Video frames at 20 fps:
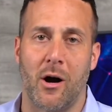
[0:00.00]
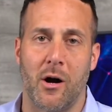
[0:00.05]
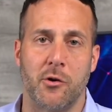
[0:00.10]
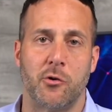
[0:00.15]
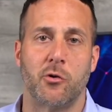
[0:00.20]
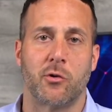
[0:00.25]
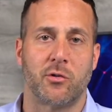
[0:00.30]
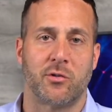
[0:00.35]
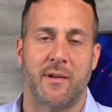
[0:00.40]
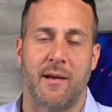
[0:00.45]

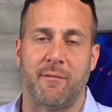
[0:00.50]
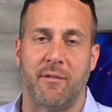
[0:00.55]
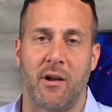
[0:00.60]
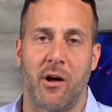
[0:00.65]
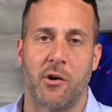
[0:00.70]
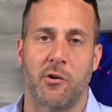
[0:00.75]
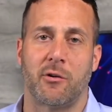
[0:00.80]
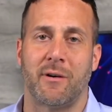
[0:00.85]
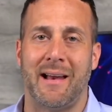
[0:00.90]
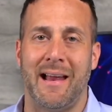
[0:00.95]
under
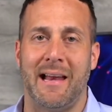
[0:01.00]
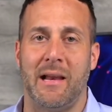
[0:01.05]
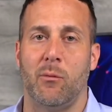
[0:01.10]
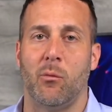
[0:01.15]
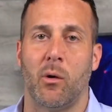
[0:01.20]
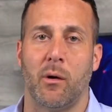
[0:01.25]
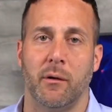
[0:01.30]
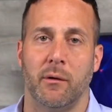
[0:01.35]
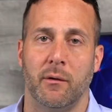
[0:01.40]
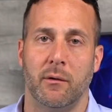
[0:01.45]

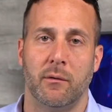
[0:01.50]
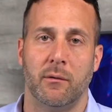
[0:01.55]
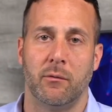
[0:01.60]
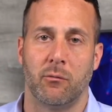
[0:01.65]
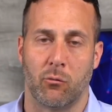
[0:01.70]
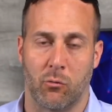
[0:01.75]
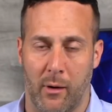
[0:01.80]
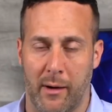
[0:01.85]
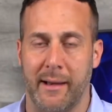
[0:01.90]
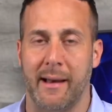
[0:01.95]
781
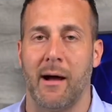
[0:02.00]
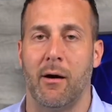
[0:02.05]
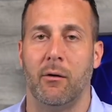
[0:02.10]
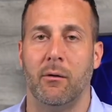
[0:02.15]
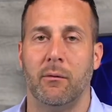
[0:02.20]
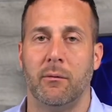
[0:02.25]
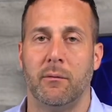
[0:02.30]
right now?